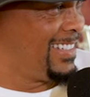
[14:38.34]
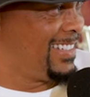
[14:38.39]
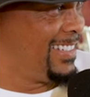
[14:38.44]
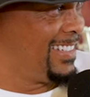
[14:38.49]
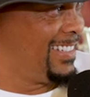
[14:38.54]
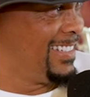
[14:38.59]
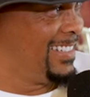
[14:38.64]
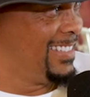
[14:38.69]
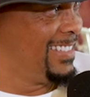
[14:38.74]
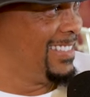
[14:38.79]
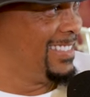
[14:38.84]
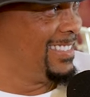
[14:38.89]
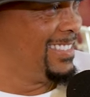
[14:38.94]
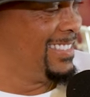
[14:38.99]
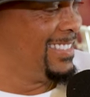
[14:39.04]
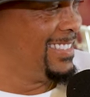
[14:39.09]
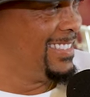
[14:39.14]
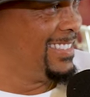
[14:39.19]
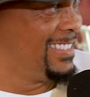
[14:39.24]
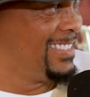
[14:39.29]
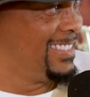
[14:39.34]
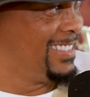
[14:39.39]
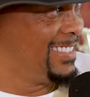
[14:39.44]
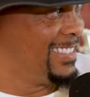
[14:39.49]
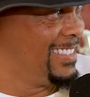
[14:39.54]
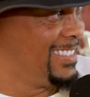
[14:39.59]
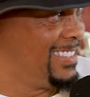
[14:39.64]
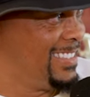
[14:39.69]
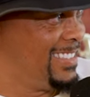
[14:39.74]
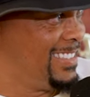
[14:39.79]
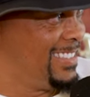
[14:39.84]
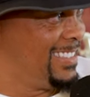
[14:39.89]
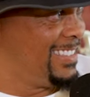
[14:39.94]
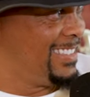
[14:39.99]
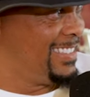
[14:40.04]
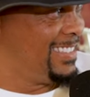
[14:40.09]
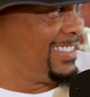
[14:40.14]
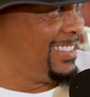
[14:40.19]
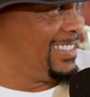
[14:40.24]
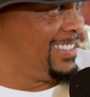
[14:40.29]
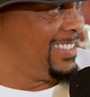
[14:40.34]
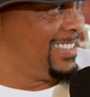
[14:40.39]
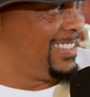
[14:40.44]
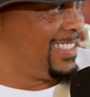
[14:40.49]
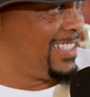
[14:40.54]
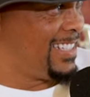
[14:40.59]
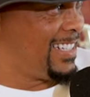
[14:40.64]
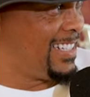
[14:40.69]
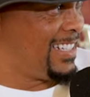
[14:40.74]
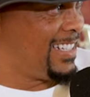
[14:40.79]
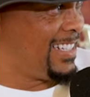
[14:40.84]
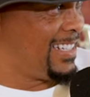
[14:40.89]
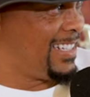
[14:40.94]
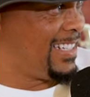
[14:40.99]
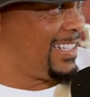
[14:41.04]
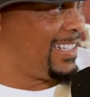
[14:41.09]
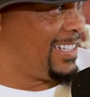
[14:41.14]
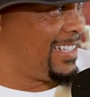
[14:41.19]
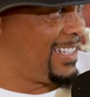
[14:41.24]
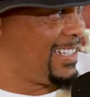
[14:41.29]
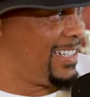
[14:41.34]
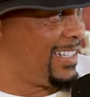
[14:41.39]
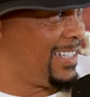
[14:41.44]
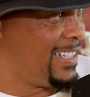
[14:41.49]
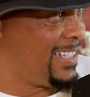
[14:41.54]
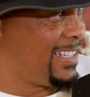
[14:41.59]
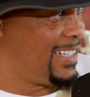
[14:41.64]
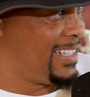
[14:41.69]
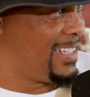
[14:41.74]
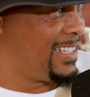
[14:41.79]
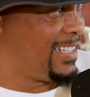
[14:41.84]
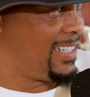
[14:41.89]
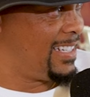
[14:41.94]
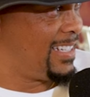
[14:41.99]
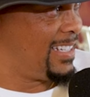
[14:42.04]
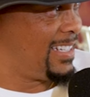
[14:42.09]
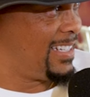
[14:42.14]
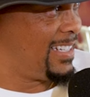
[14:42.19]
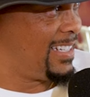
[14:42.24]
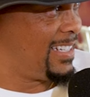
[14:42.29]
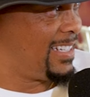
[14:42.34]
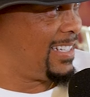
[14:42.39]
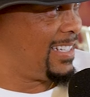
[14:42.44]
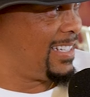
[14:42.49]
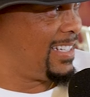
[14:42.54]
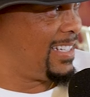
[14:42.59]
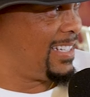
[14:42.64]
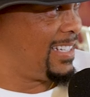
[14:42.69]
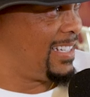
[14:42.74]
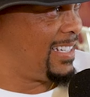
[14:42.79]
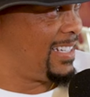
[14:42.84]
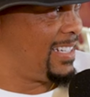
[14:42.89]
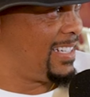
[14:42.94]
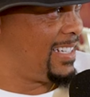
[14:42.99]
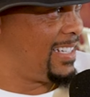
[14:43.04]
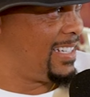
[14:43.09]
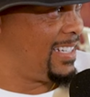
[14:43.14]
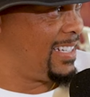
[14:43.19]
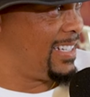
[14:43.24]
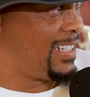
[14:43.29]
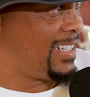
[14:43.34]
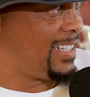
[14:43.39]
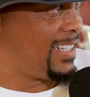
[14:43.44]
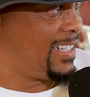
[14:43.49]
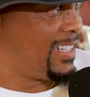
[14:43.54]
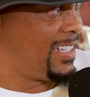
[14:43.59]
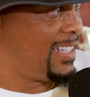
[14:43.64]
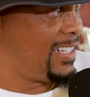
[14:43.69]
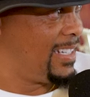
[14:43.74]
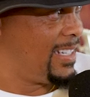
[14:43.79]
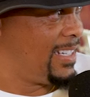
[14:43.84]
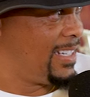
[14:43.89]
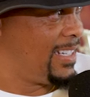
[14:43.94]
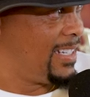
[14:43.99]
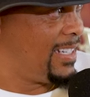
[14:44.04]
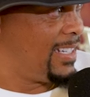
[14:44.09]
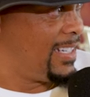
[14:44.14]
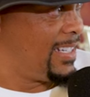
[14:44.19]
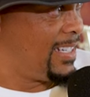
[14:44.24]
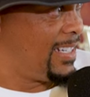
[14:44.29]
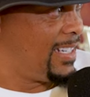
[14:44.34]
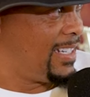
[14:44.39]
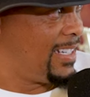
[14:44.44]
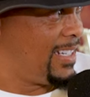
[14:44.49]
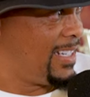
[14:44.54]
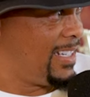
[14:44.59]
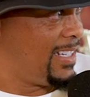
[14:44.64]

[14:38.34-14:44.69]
(silent)